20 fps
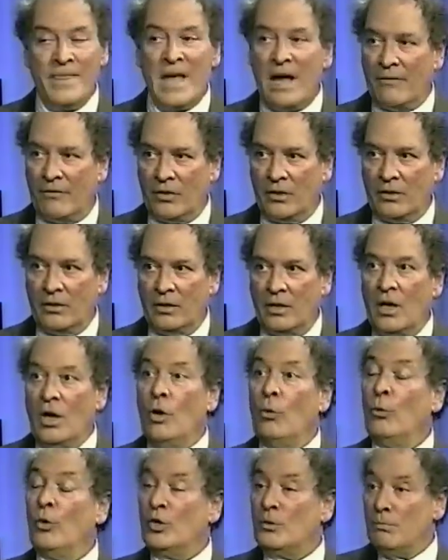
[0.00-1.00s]
Never.
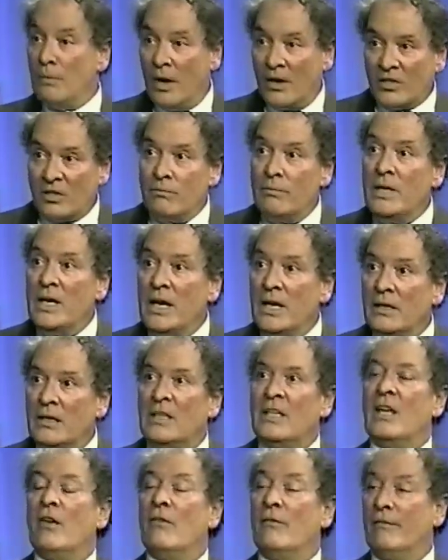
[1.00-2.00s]
Which must mean
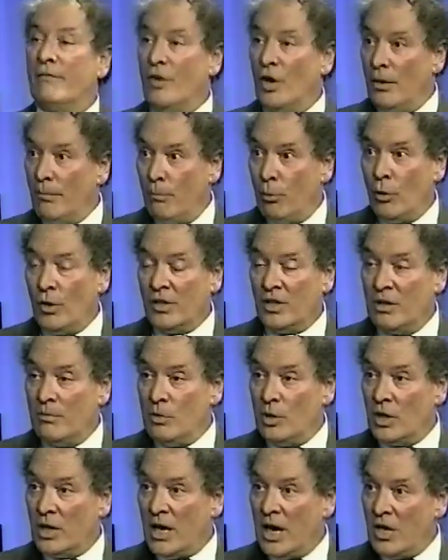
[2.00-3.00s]
that they are very important
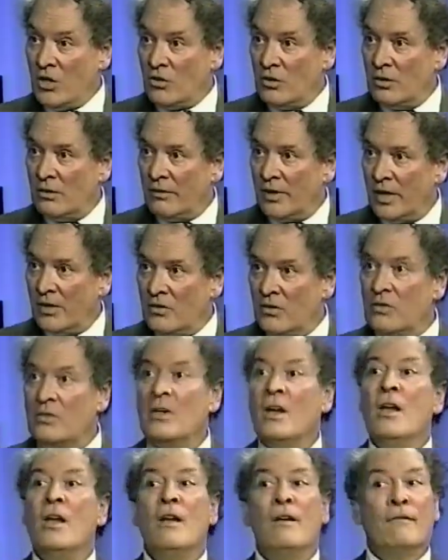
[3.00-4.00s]
communication
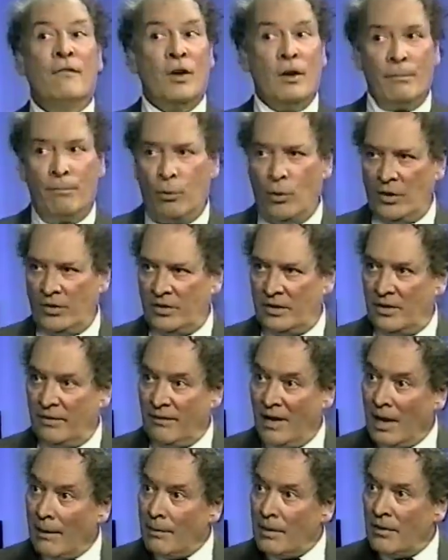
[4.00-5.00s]
devices, very important to the
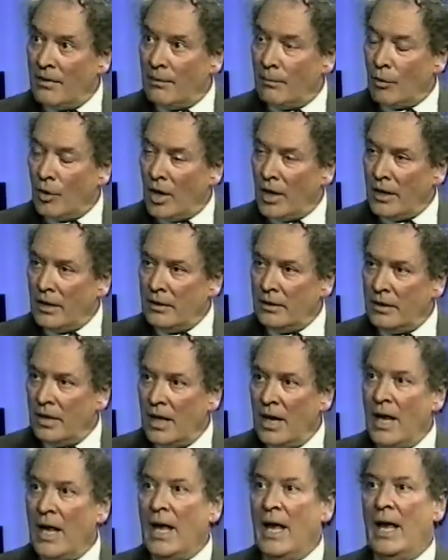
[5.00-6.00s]
development of the brain,
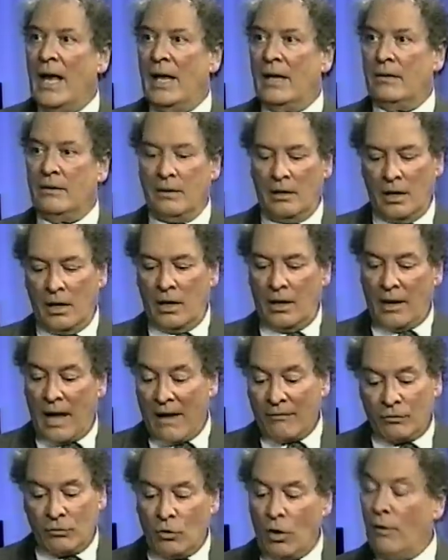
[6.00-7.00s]
and uh,
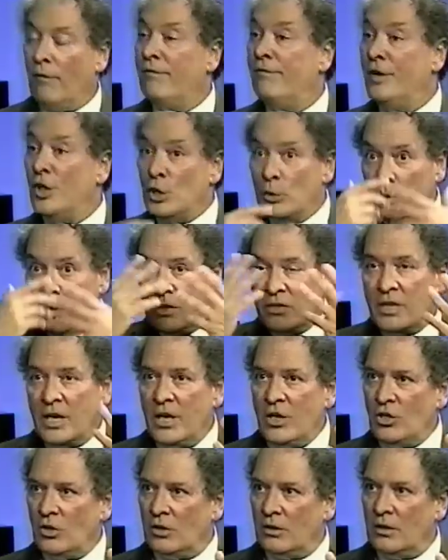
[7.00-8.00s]
after all,
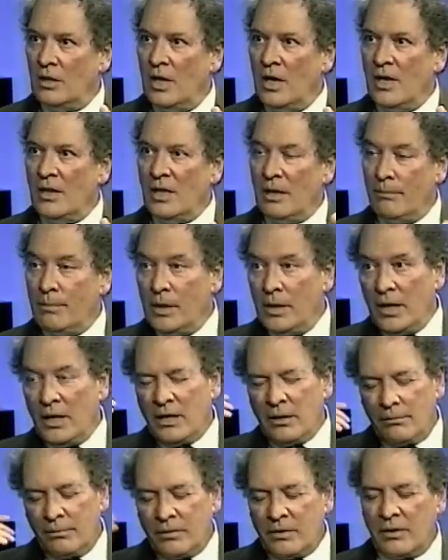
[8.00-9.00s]
visualization, the ability
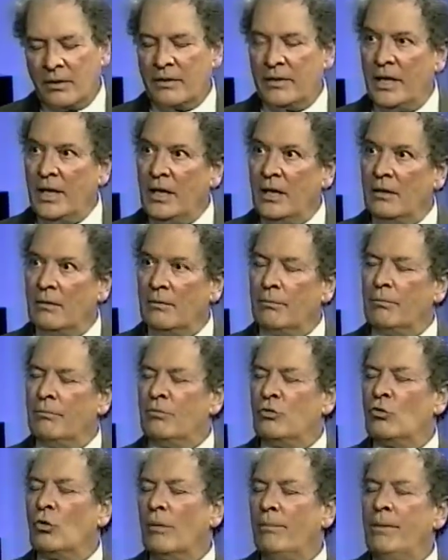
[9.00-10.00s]
to, to think,
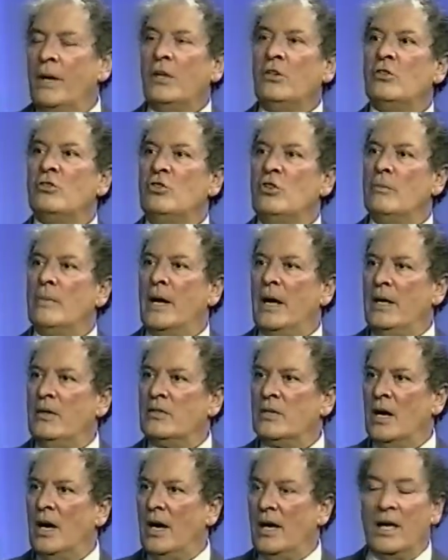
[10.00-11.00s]
draw pictures in your
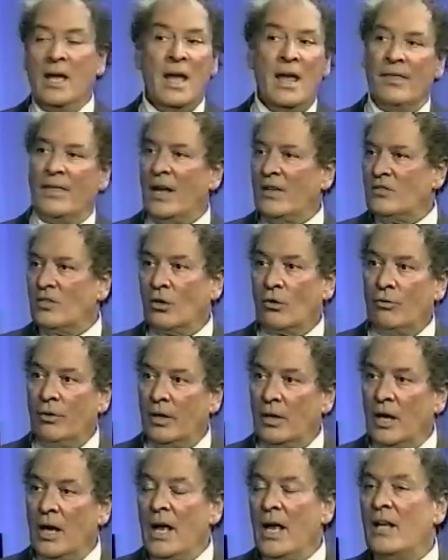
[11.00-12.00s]
mind's eye. That's a
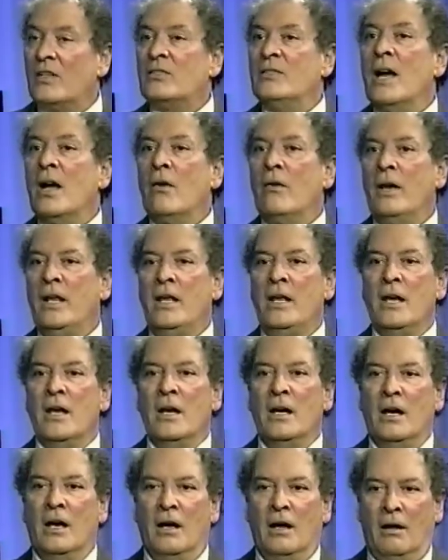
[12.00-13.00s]
critical, it's not only
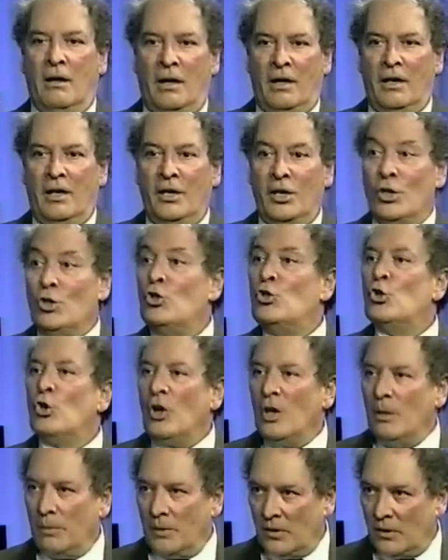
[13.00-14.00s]
uh, an
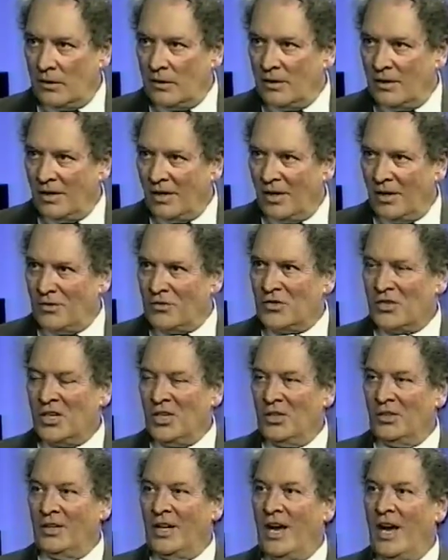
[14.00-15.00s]
enjoyable uh,
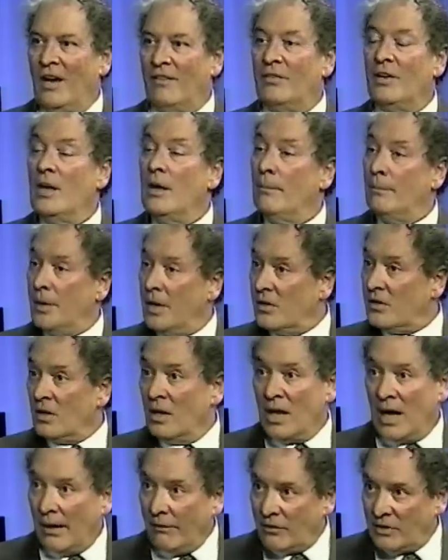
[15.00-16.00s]
skill to have, but it's
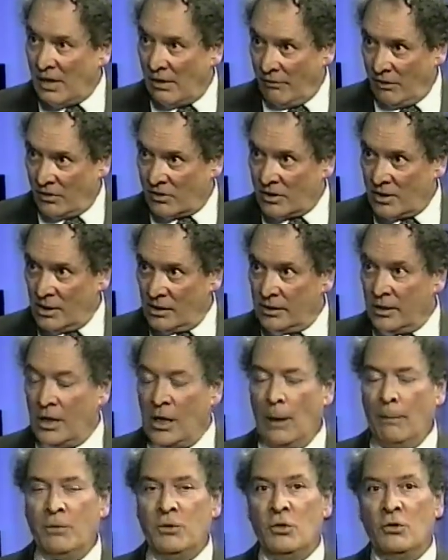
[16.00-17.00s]
a life-saving skill. It
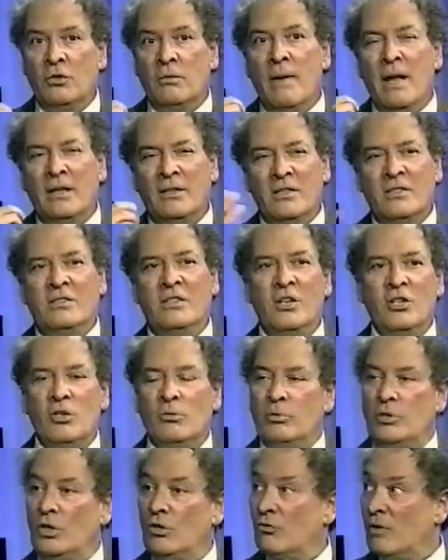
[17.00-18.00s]
helps you to make
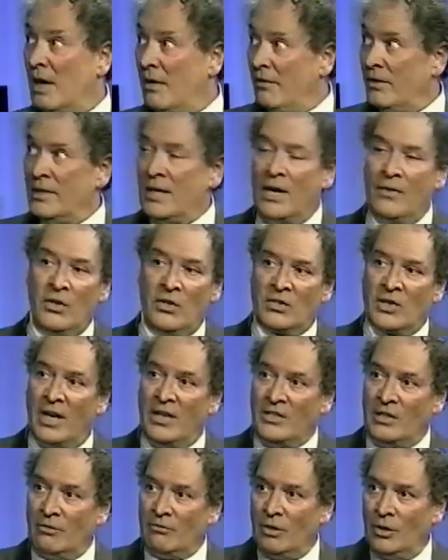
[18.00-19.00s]
decisions when you're driving down these
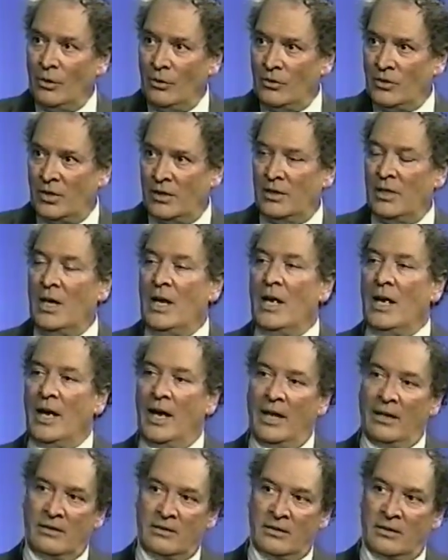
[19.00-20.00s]
icy roads at,
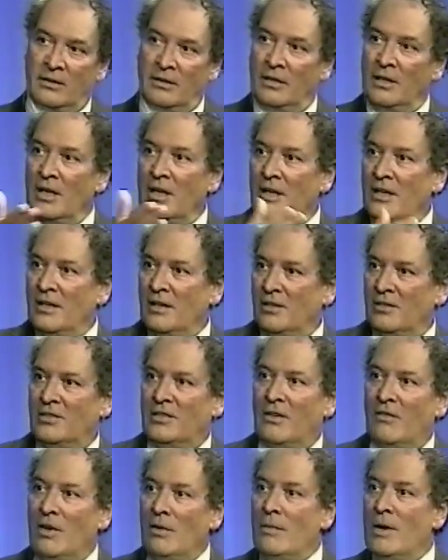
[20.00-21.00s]
at uh, uh,
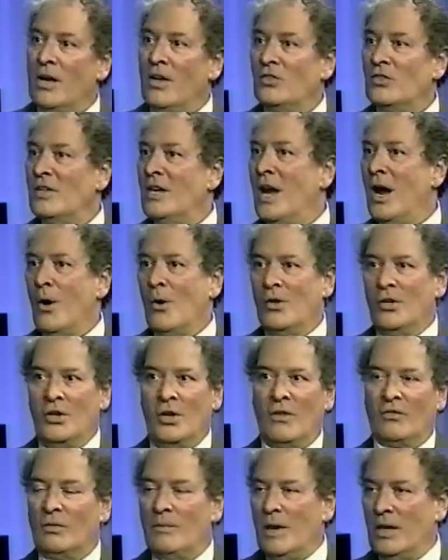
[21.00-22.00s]
seventy miles an hour, and
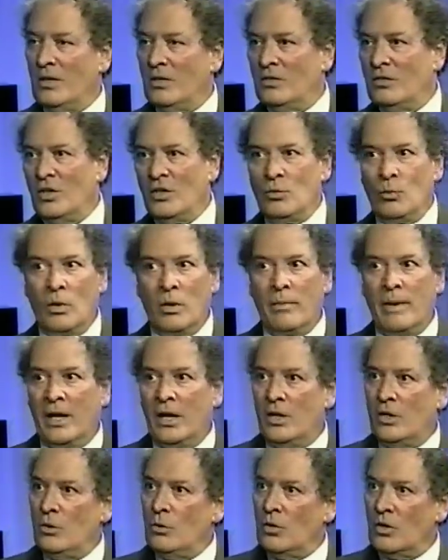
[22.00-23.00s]
you have to make a decision. What am I
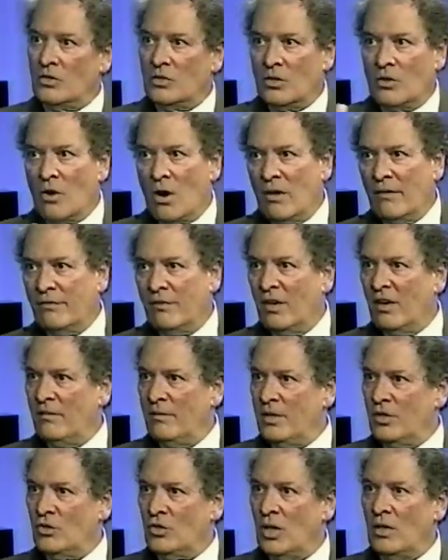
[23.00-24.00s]
going to do? Because the car in front of
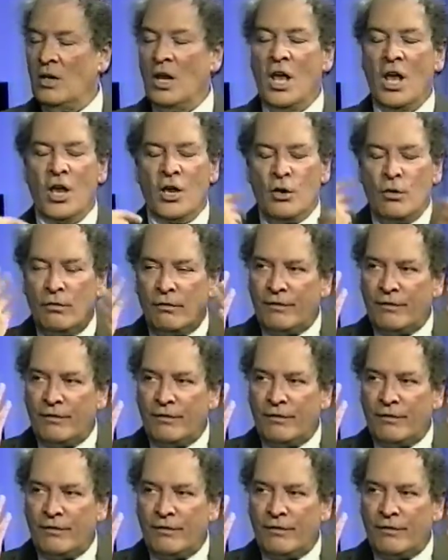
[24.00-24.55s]
me has changed. You